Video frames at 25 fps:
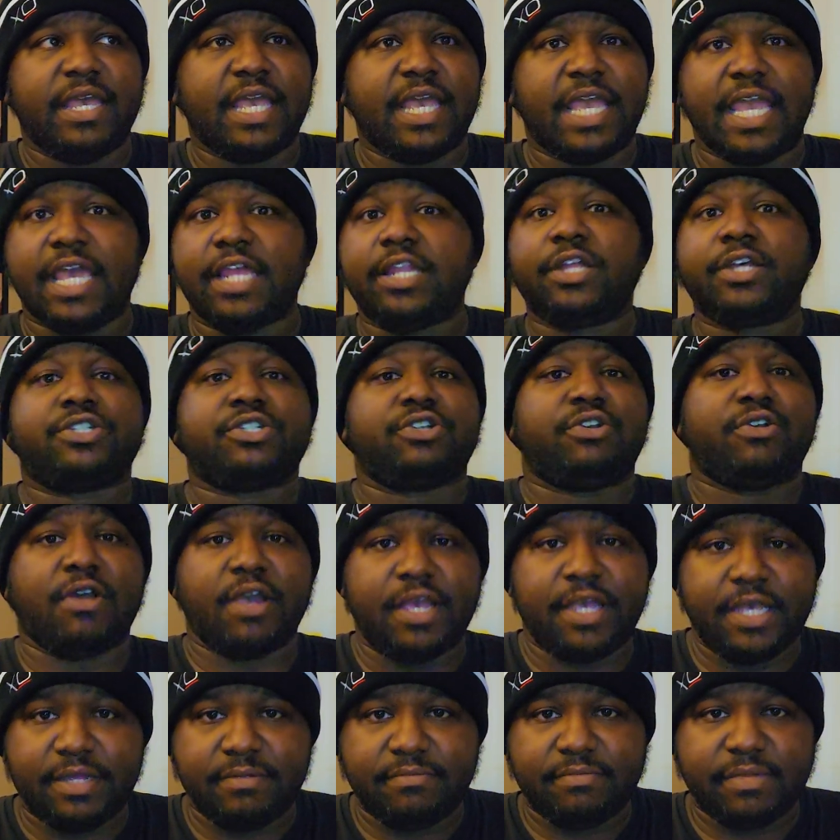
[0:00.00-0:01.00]
It looks
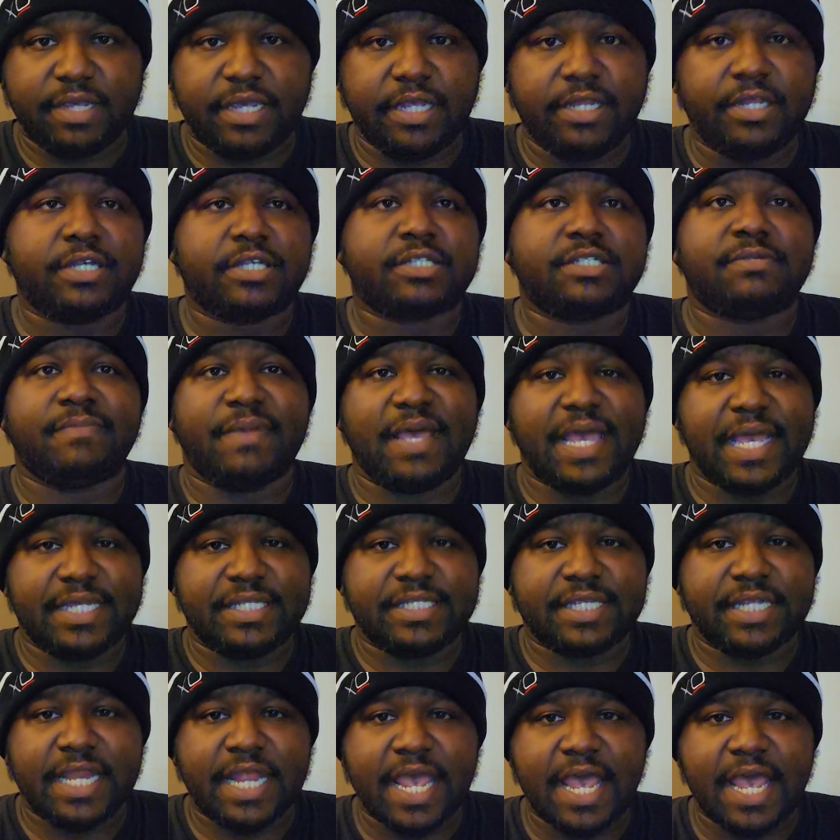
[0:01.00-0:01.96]
great. It looks amazing.